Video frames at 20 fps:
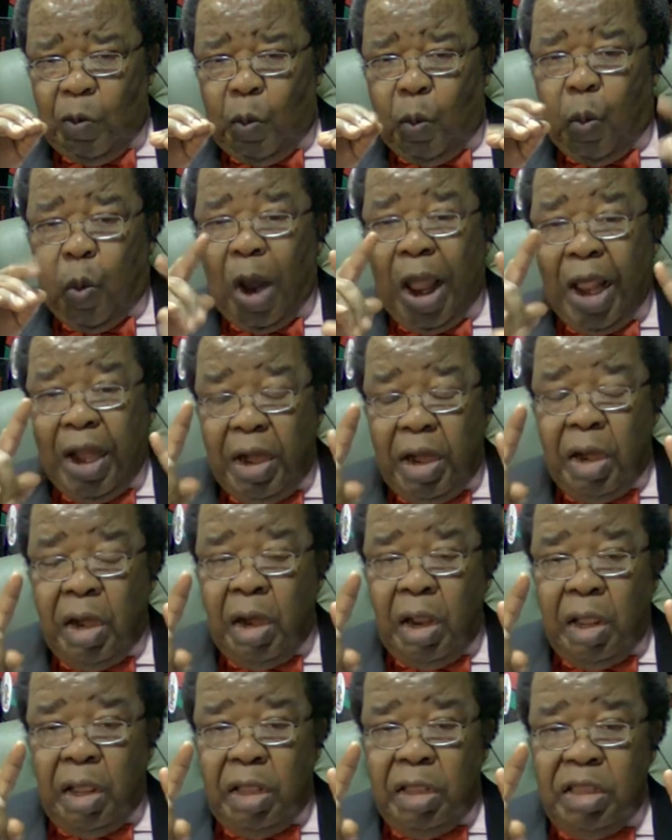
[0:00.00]

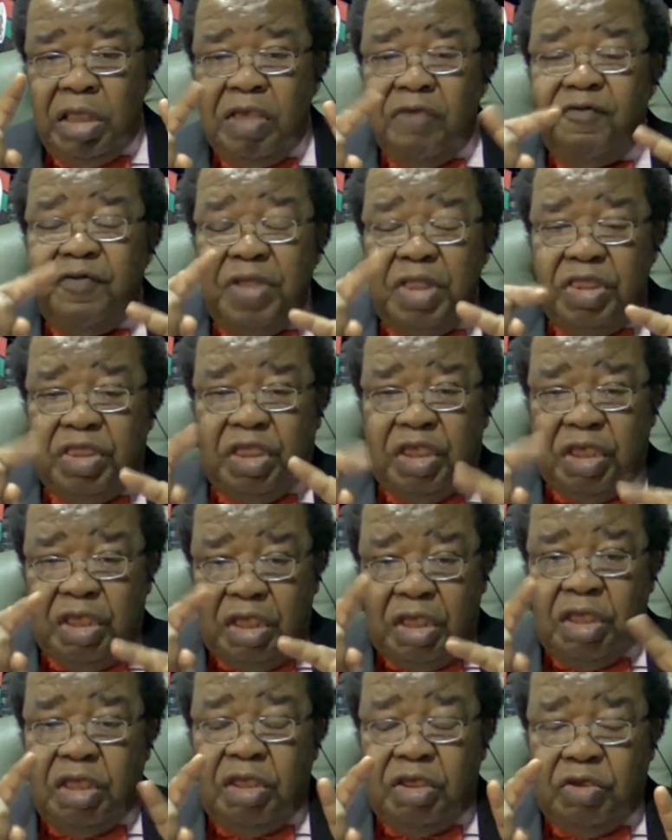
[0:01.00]
when even
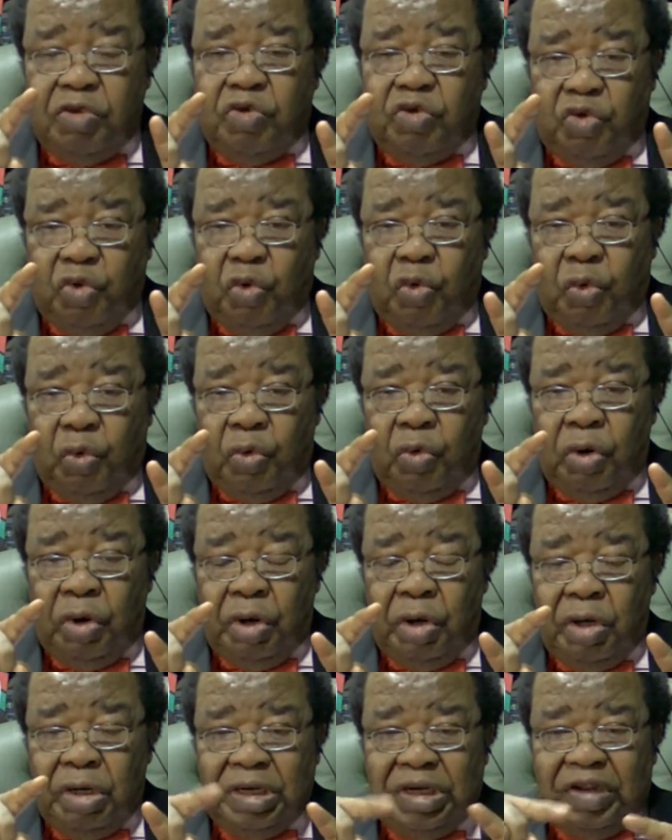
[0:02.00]
the EU
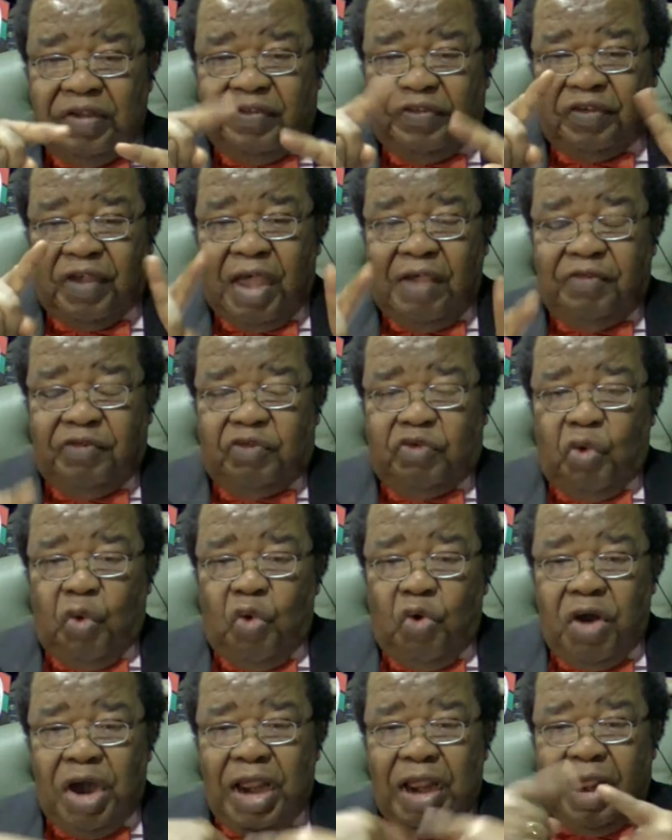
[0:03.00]
decides
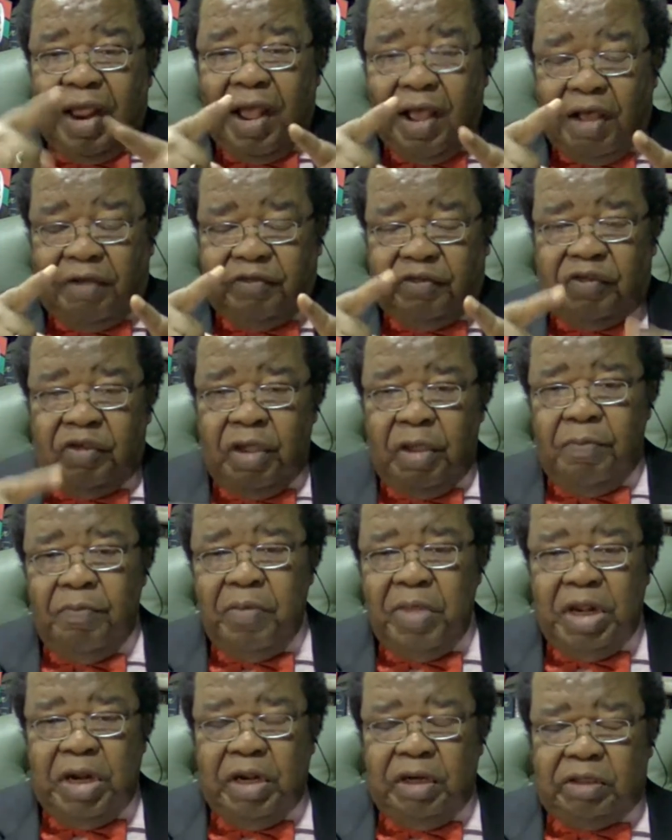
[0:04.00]
to react
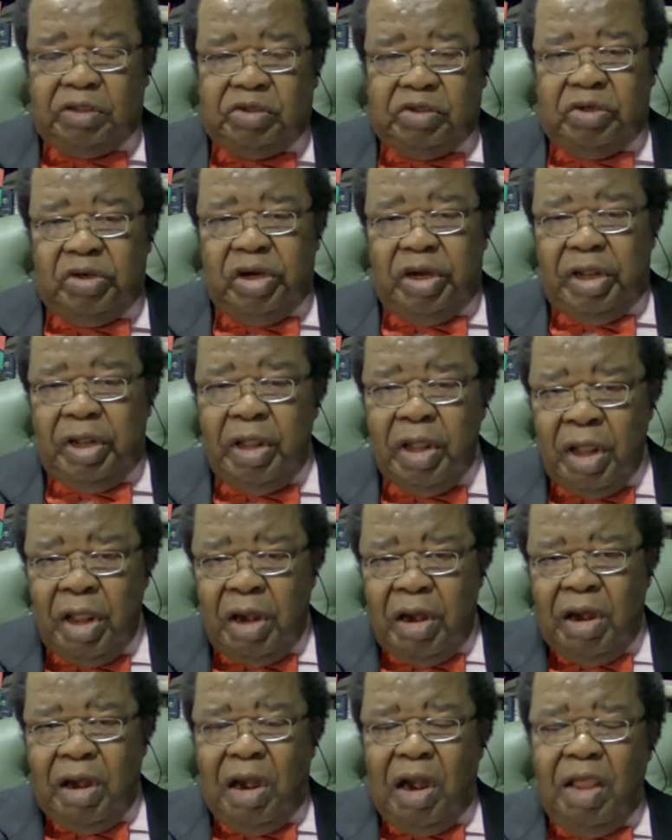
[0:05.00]
militarily,
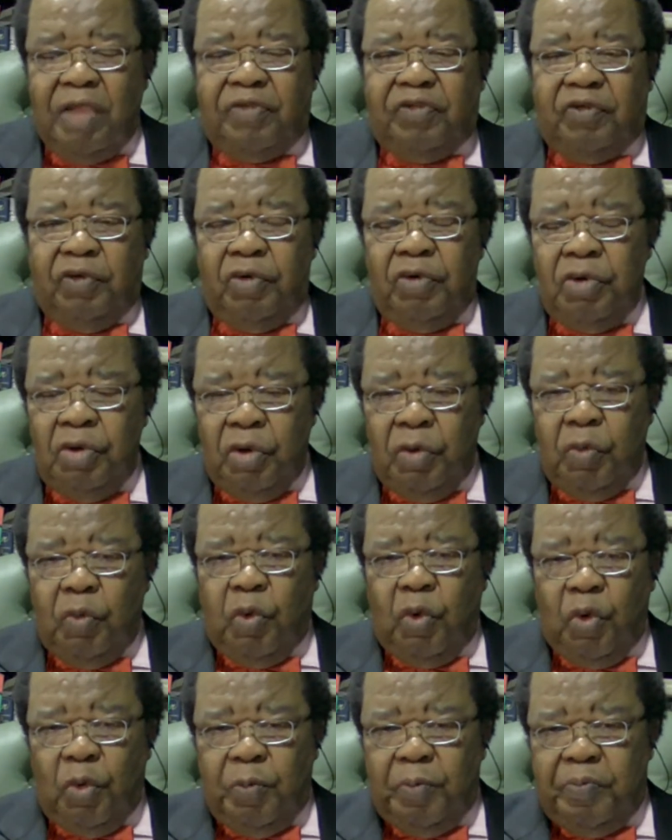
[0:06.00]
NATO
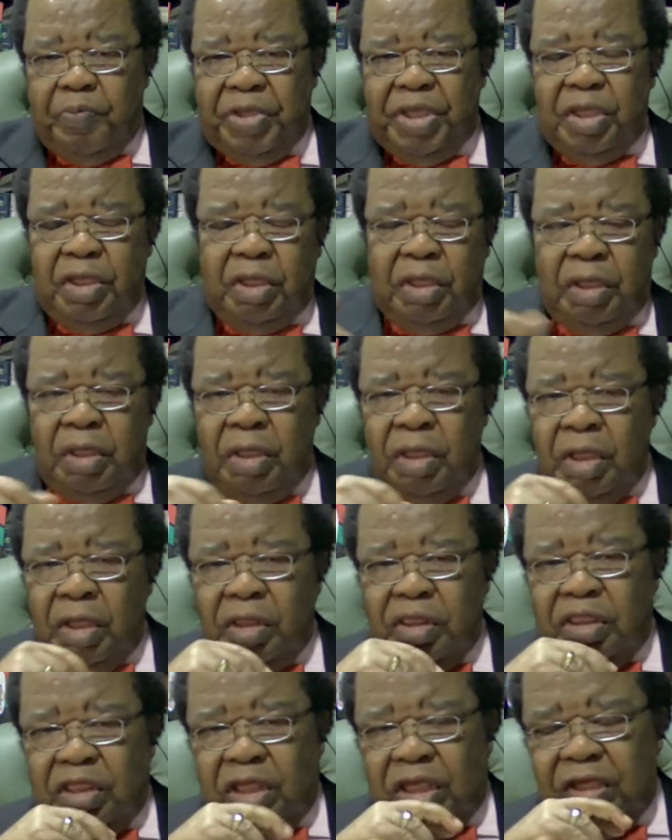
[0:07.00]
will be
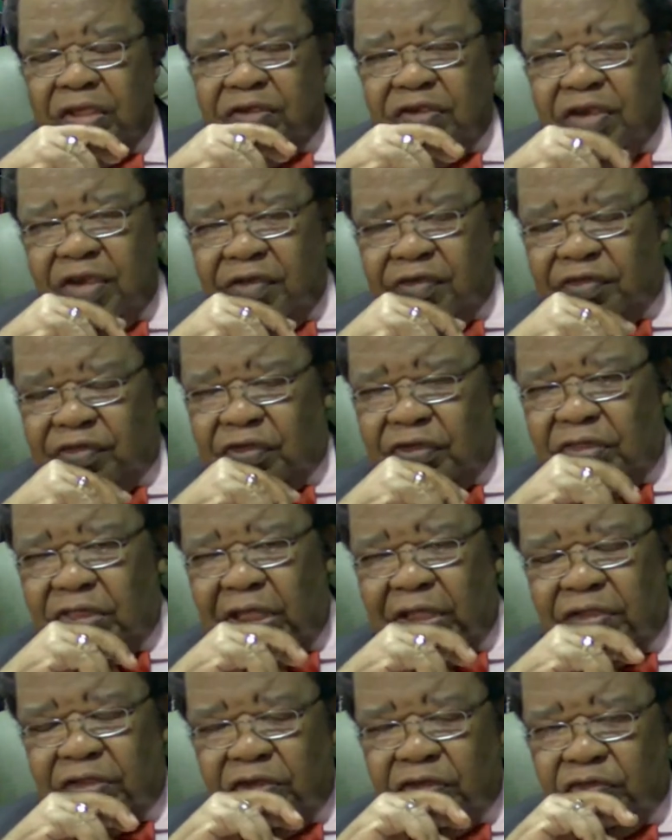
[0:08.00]
the agency
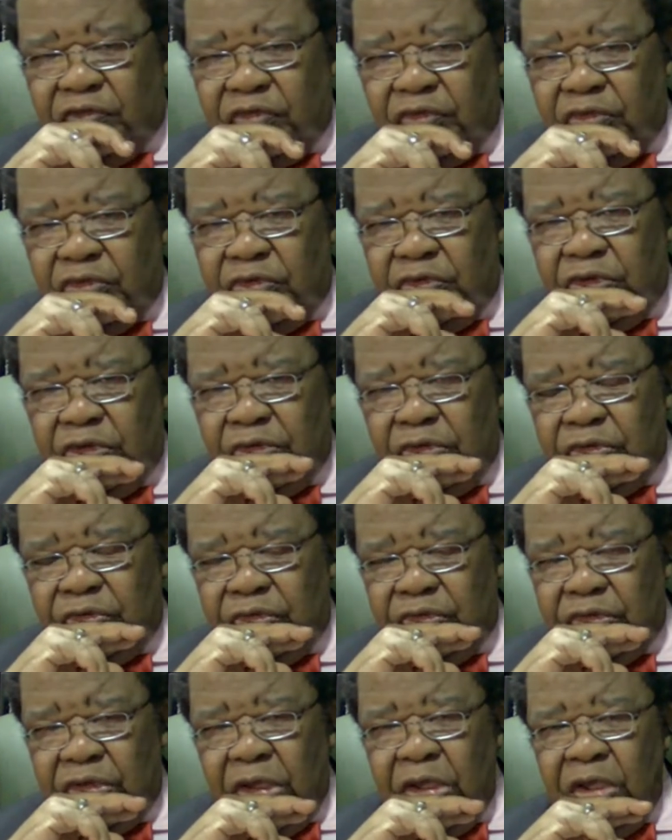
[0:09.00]
that it will
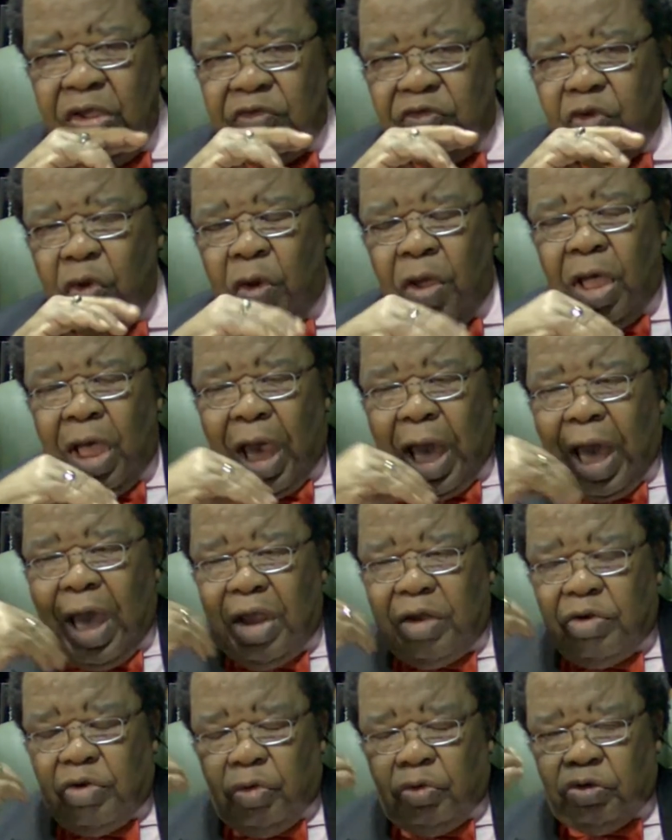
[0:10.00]
use. So
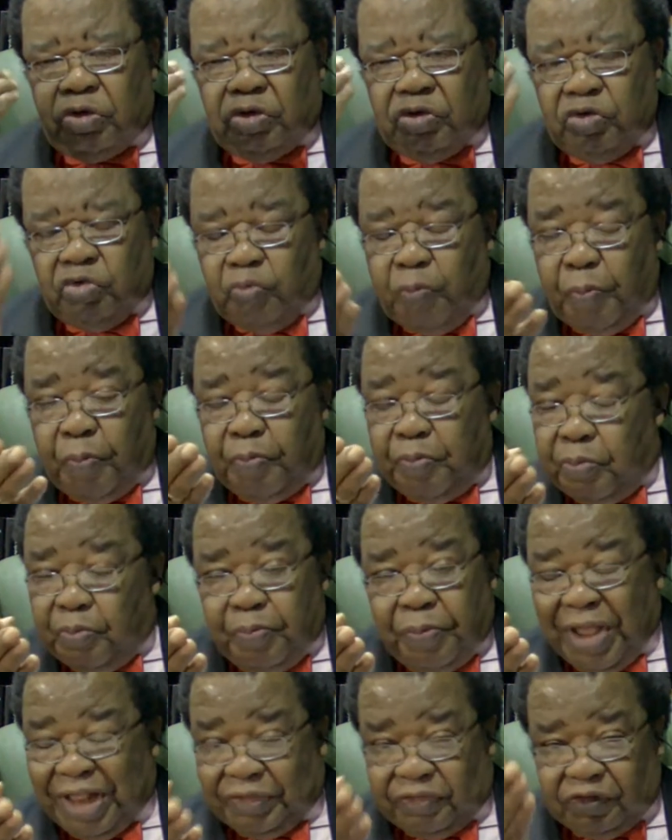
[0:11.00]
I don't
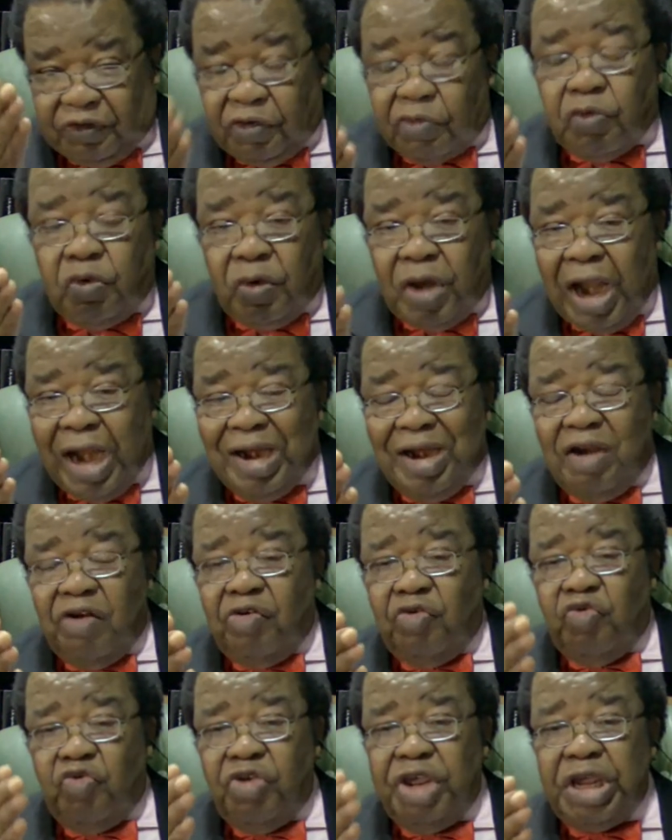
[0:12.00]

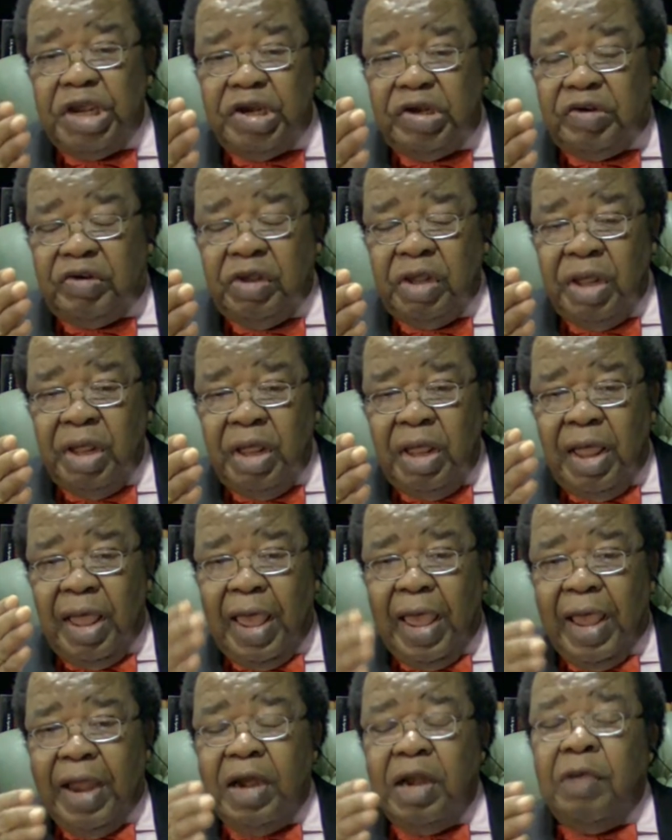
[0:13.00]
particularly read
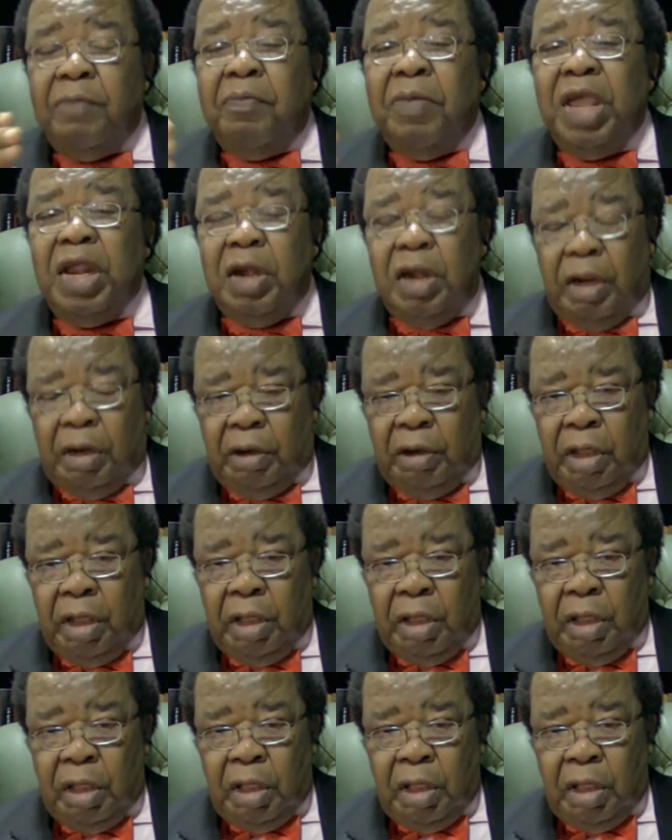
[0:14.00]
any meaning